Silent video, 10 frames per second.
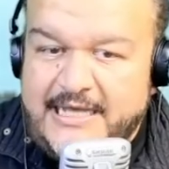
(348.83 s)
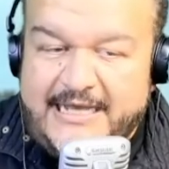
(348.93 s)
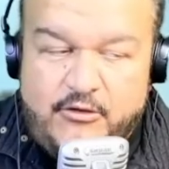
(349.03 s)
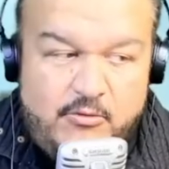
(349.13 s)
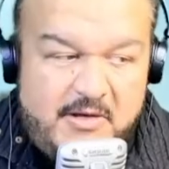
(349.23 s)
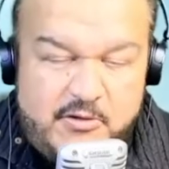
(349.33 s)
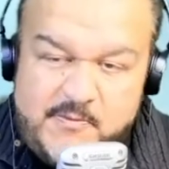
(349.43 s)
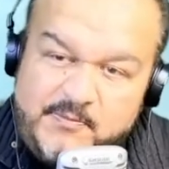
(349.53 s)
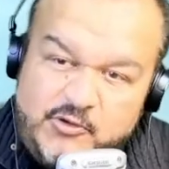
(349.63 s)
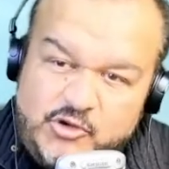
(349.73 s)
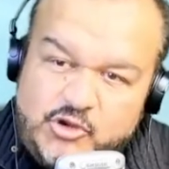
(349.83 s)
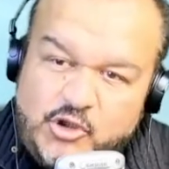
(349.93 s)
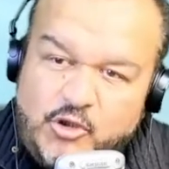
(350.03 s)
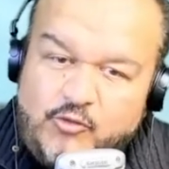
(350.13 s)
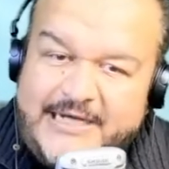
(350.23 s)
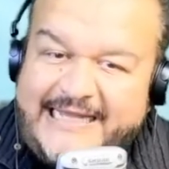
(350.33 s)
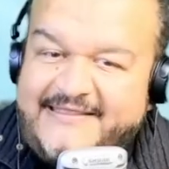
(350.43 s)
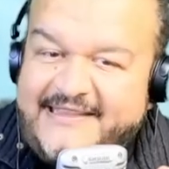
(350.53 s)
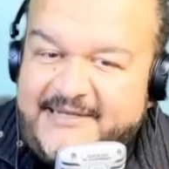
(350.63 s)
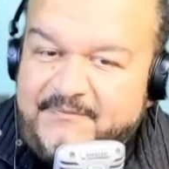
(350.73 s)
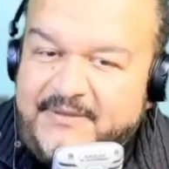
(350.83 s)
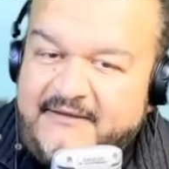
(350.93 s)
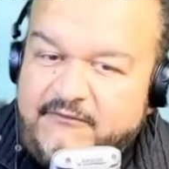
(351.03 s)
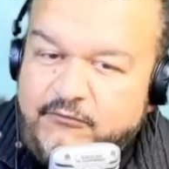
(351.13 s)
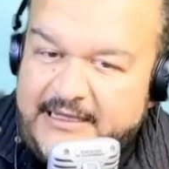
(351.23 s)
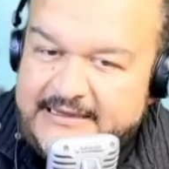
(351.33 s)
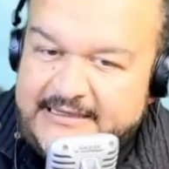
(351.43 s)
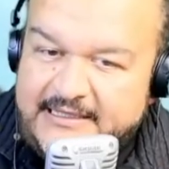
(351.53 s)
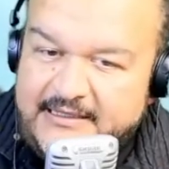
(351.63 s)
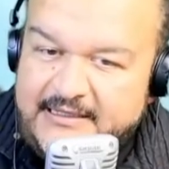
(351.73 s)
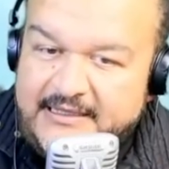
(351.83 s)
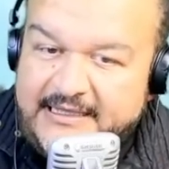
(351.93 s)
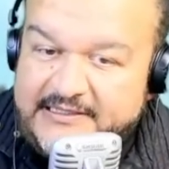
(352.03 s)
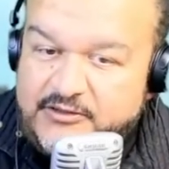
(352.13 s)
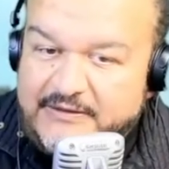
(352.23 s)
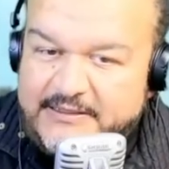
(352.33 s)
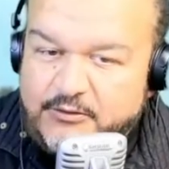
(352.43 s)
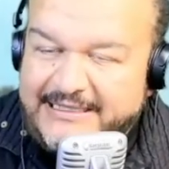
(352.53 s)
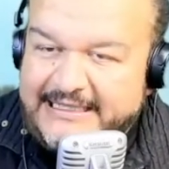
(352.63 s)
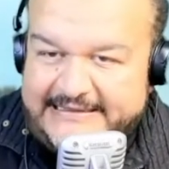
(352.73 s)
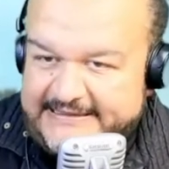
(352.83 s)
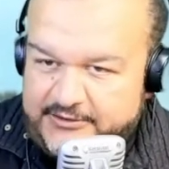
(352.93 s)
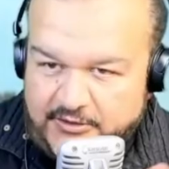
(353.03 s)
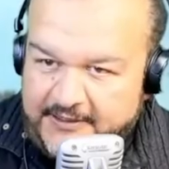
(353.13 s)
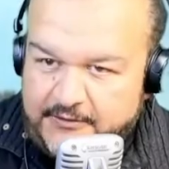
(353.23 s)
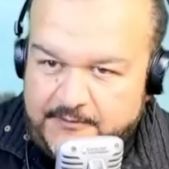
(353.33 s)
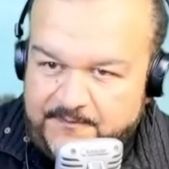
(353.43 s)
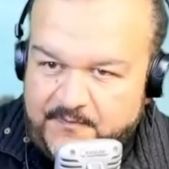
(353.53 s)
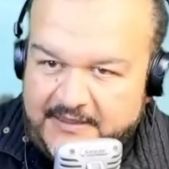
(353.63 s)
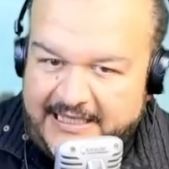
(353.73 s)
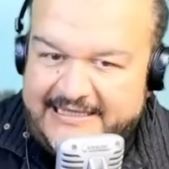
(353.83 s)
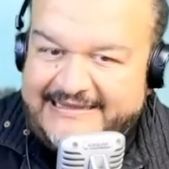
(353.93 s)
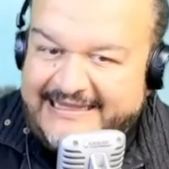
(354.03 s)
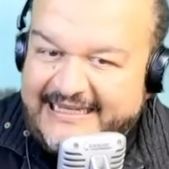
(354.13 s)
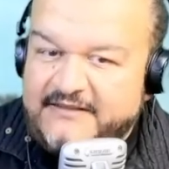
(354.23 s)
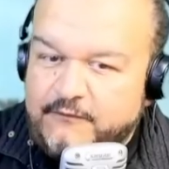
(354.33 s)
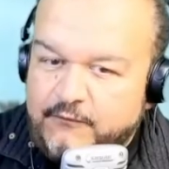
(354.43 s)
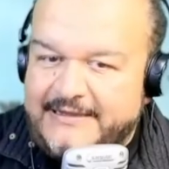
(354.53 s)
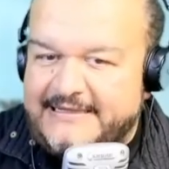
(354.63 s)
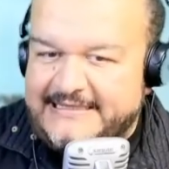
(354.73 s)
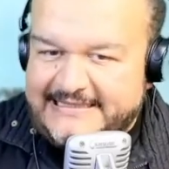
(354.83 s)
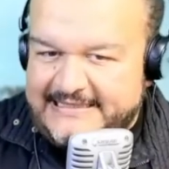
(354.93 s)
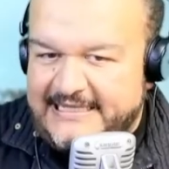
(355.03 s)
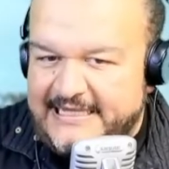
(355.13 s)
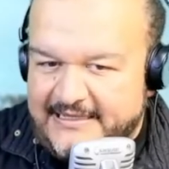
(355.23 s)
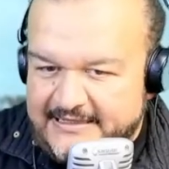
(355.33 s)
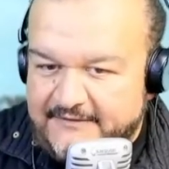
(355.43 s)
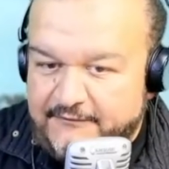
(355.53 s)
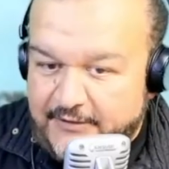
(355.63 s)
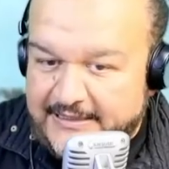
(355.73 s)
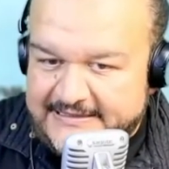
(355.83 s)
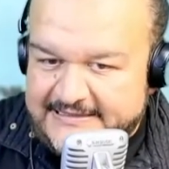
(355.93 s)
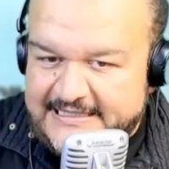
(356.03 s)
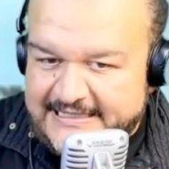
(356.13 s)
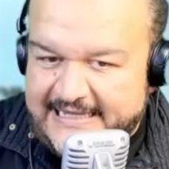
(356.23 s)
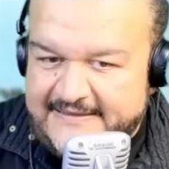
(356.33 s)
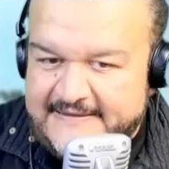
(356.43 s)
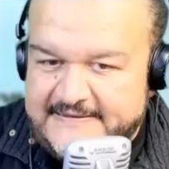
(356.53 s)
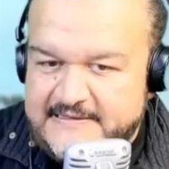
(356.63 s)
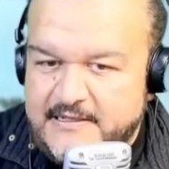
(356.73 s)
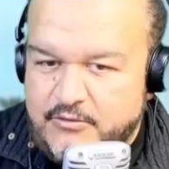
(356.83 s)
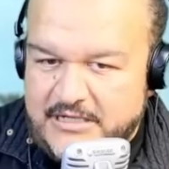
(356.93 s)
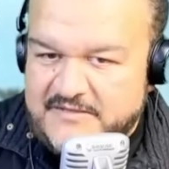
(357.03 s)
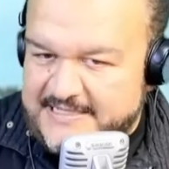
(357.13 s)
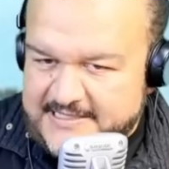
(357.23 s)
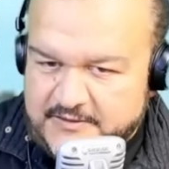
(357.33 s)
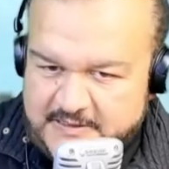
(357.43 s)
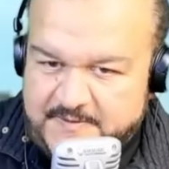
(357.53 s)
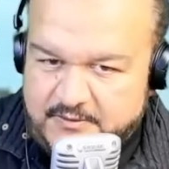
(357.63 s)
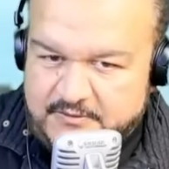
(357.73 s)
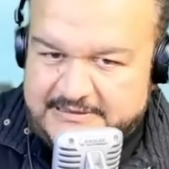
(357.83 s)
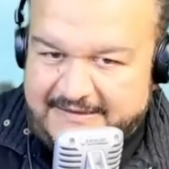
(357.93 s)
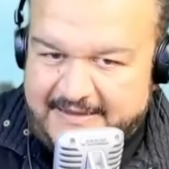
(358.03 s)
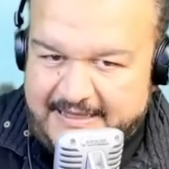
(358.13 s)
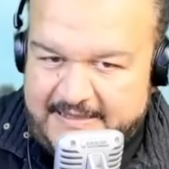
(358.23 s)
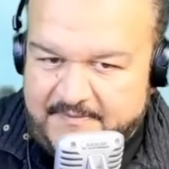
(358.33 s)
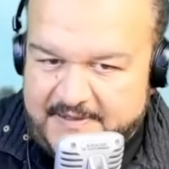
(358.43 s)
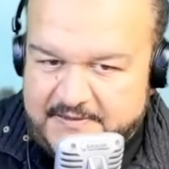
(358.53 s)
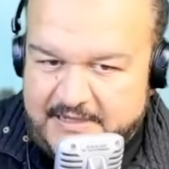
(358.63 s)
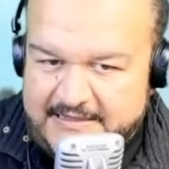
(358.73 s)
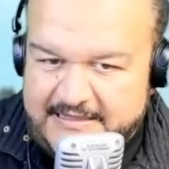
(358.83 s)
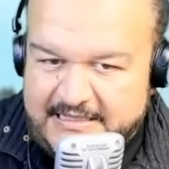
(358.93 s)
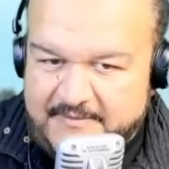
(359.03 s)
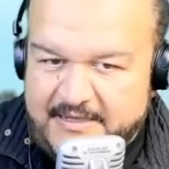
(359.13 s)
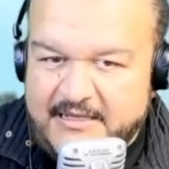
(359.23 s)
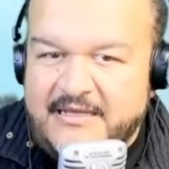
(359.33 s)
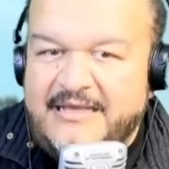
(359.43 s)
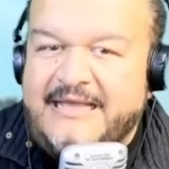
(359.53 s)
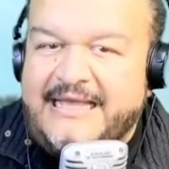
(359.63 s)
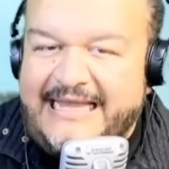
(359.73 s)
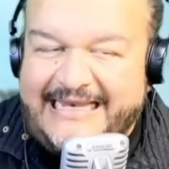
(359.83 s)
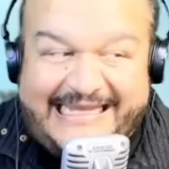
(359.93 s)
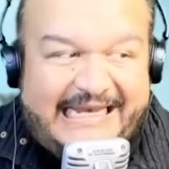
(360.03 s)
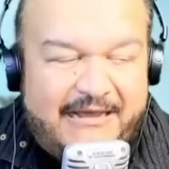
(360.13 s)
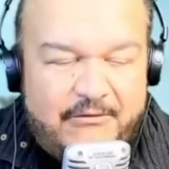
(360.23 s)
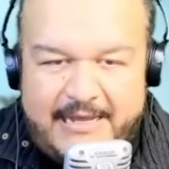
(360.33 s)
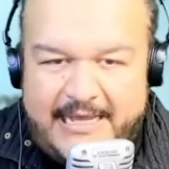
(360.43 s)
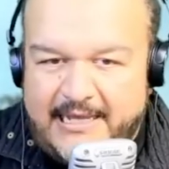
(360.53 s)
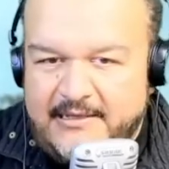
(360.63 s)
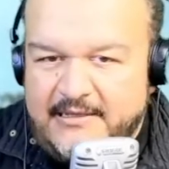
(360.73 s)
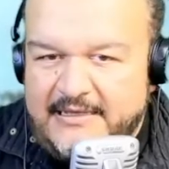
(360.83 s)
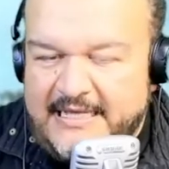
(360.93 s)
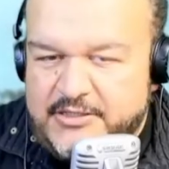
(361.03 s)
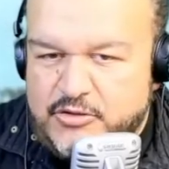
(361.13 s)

They confirmed there was once a triple fountain. It's historic to have 3 fountains that strong and large, some more than others, but the whole thing was impressive. Kilauea is one of the